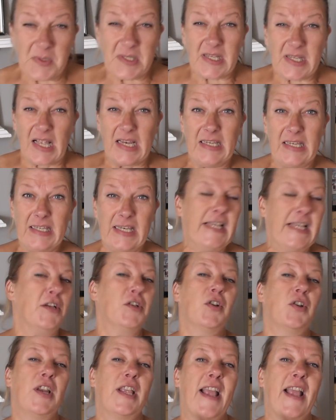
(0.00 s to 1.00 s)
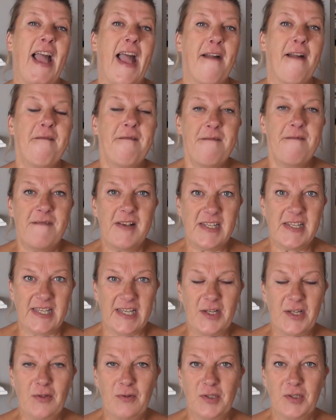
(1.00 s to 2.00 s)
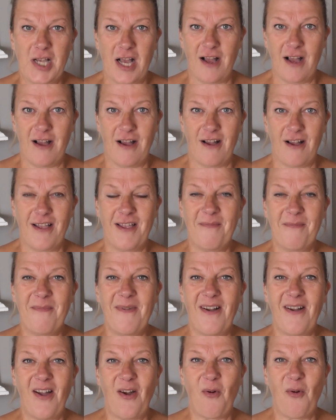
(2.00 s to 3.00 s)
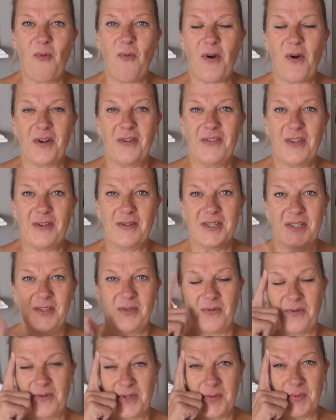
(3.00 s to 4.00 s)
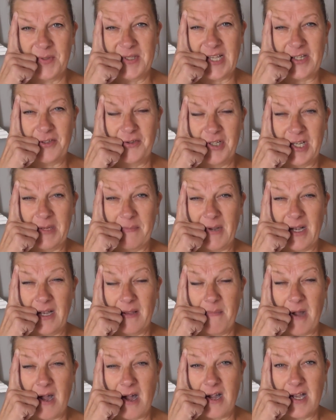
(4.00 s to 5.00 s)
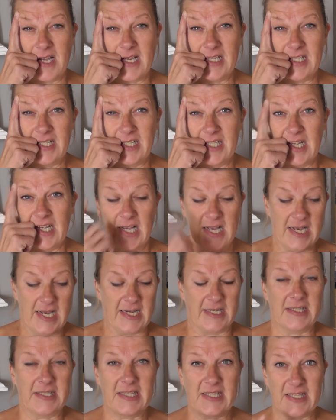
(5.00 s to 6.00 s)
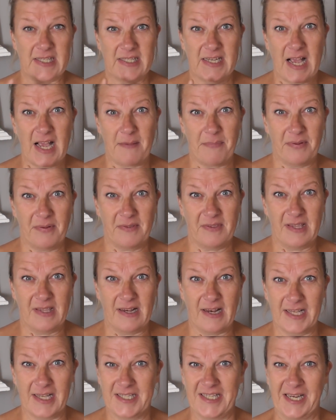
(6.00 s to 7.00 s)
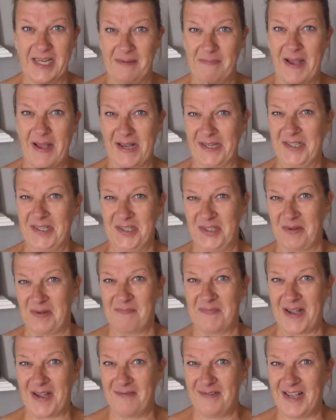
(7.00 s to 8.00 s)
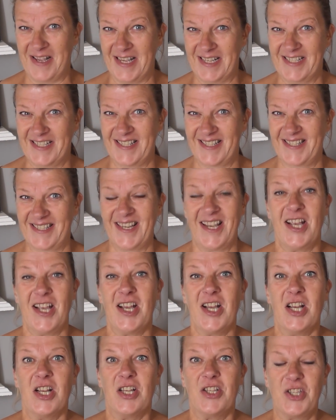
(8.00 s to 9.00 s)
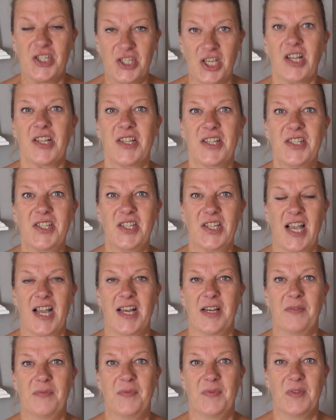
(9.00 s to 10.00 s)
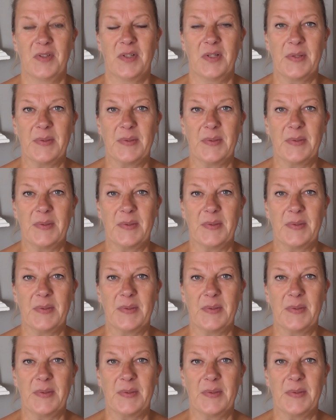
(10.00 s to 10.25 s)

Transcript: was literally every single time one of those thoughts was entering my mind, I'd snap the elastic band on my wrist just to kind of